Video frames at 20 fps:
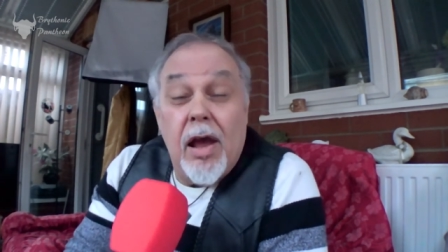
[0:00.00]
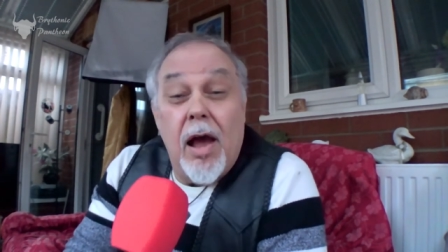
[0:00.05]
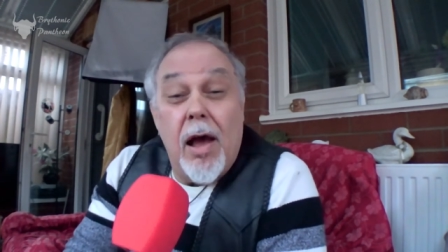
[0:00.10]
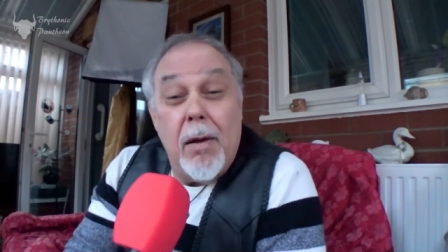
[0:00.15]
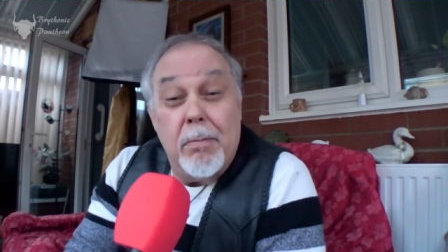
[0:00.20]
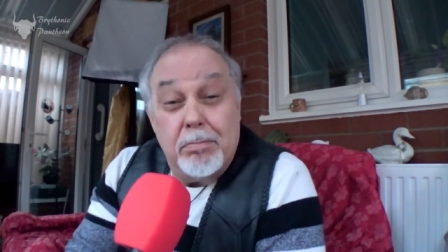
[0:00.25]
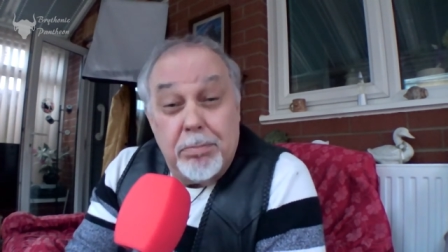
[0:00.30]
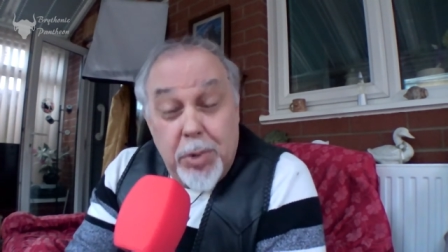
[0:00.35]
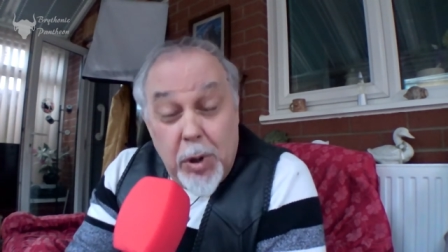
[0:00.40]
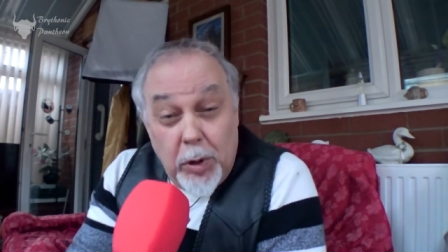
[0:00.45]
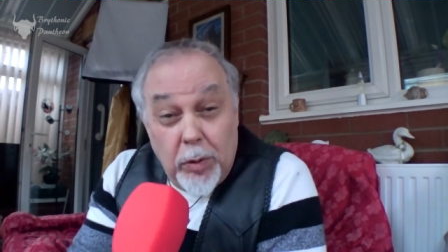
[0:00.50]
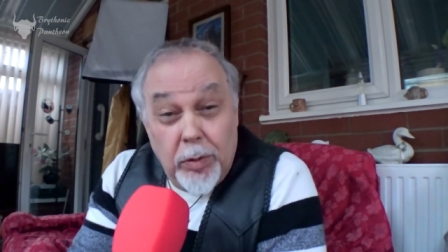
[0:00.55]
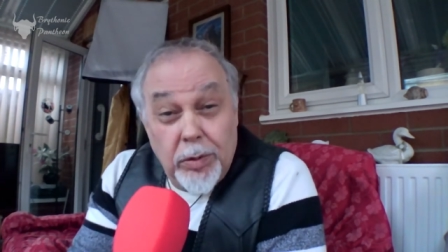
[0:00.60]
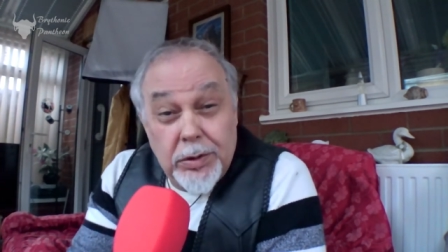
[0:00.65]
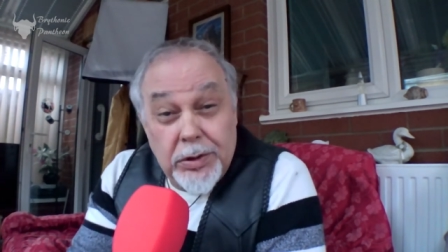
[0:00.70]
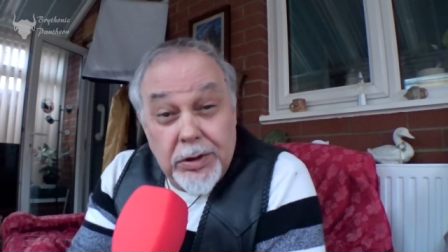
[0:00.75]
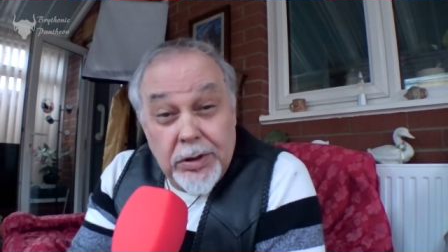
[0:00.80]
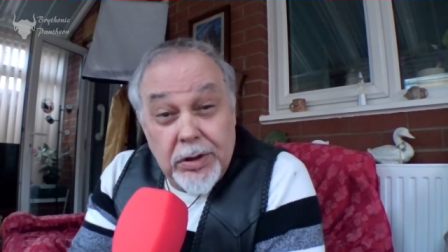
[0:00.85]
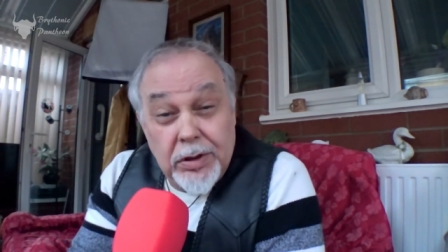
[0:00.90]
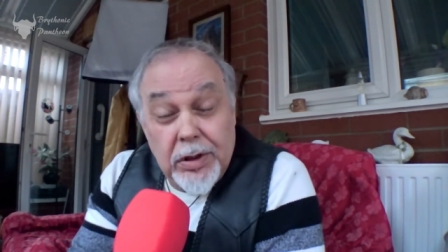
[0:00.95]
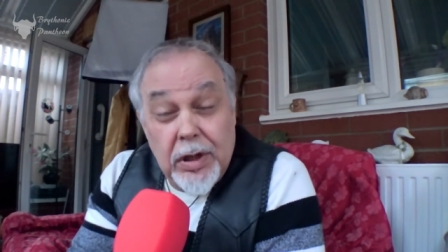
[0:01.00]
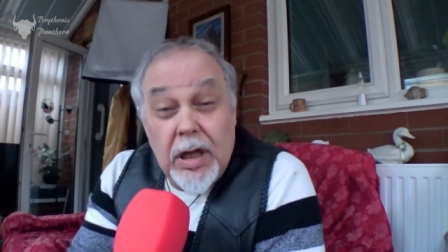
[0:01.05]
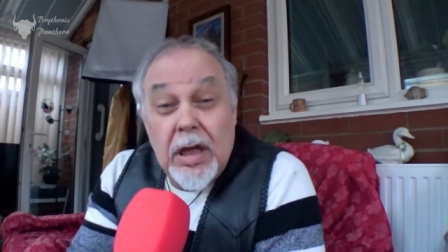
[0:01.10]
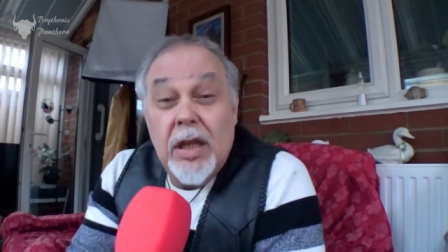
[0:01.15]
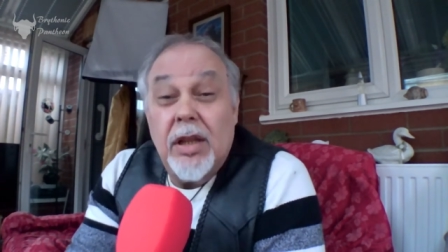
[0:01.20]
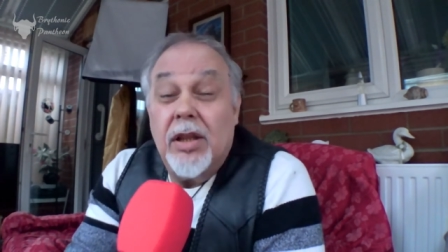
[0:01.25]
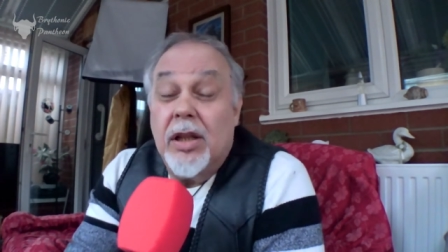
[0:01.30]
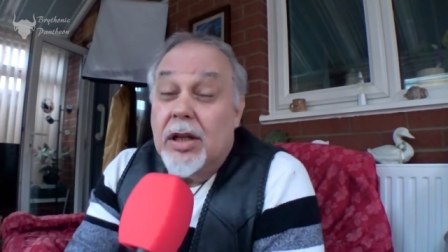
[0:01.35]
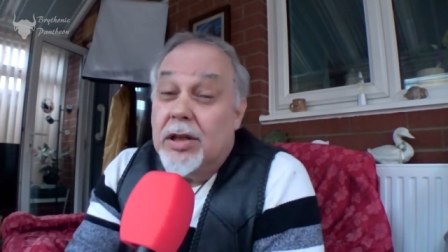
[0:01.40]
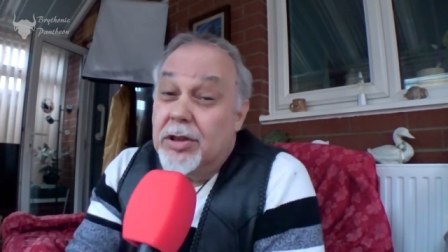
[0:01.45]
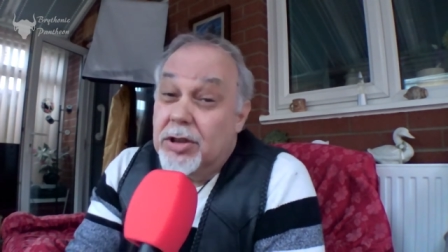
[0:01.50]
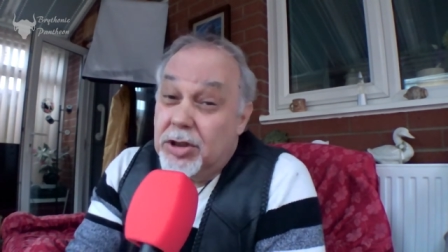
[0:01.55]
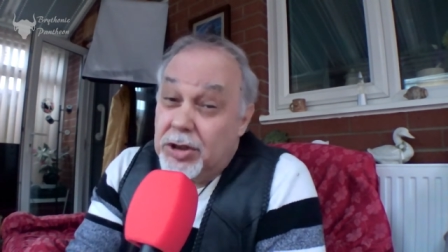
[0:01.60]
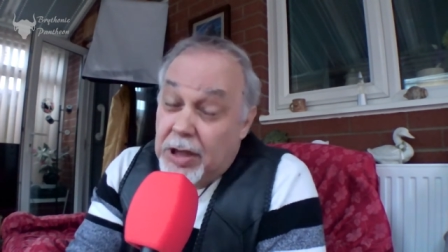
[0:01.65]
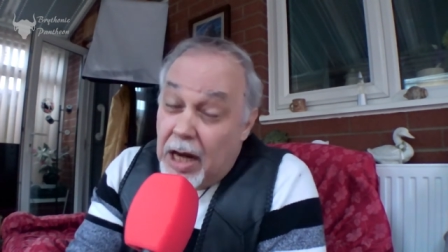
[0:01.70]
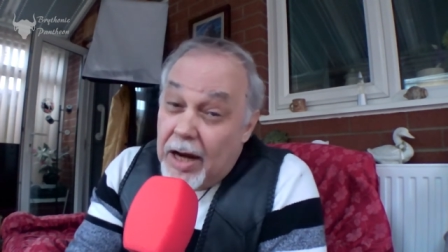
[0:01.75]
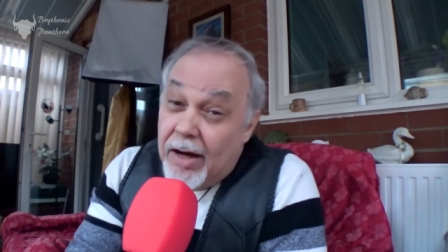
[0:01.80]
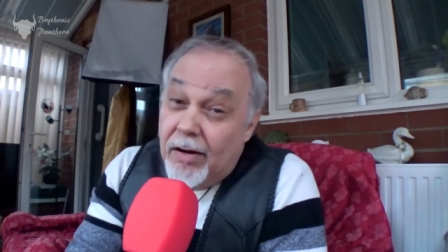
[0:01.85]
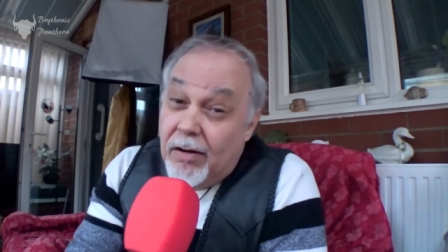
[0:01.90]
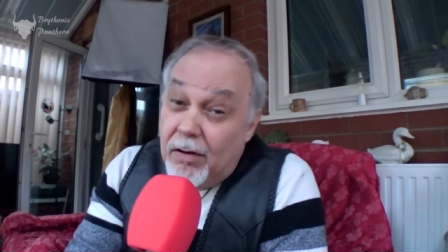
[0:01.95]
a person that
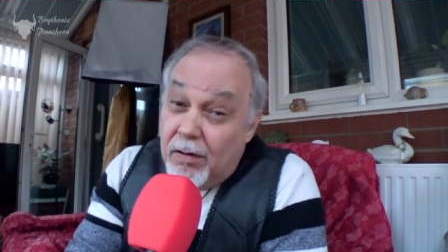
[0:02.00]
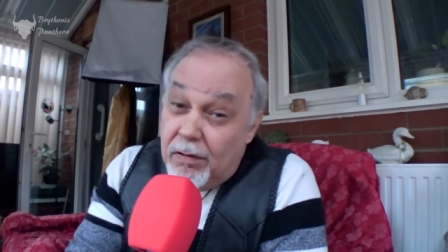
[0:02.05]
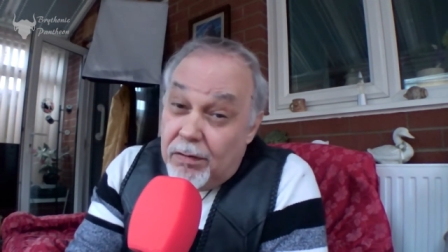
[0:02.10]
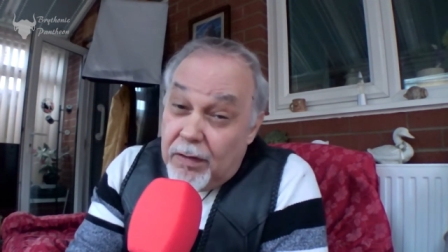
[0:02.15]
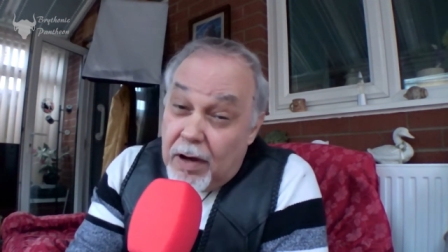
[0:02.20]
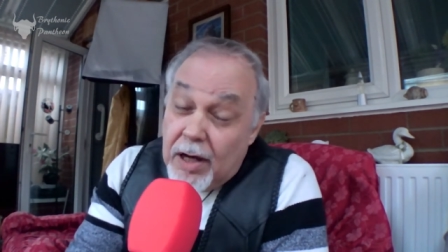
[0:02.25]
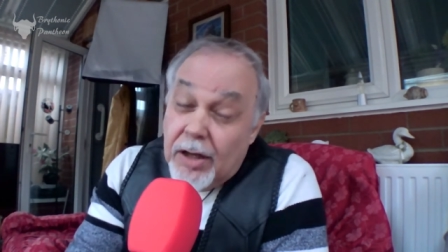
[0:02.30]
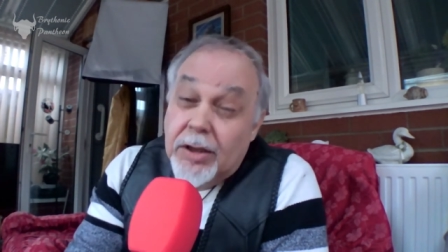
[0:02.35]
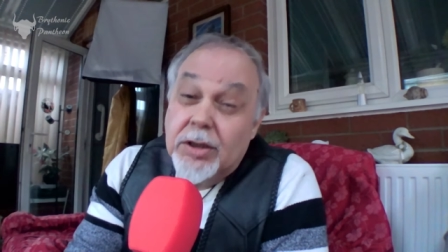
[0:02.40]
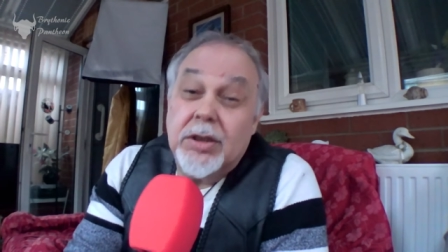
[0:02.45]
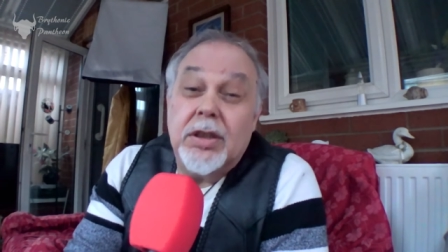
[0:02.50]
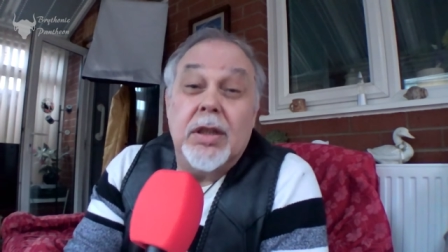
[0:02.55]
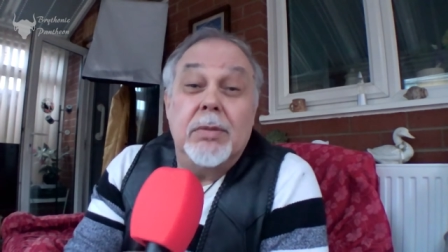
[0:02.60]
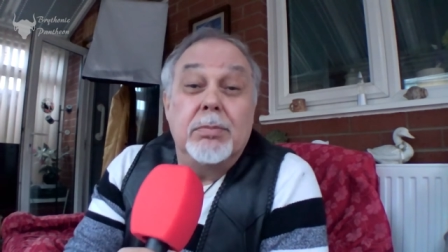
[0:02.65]
sacrificed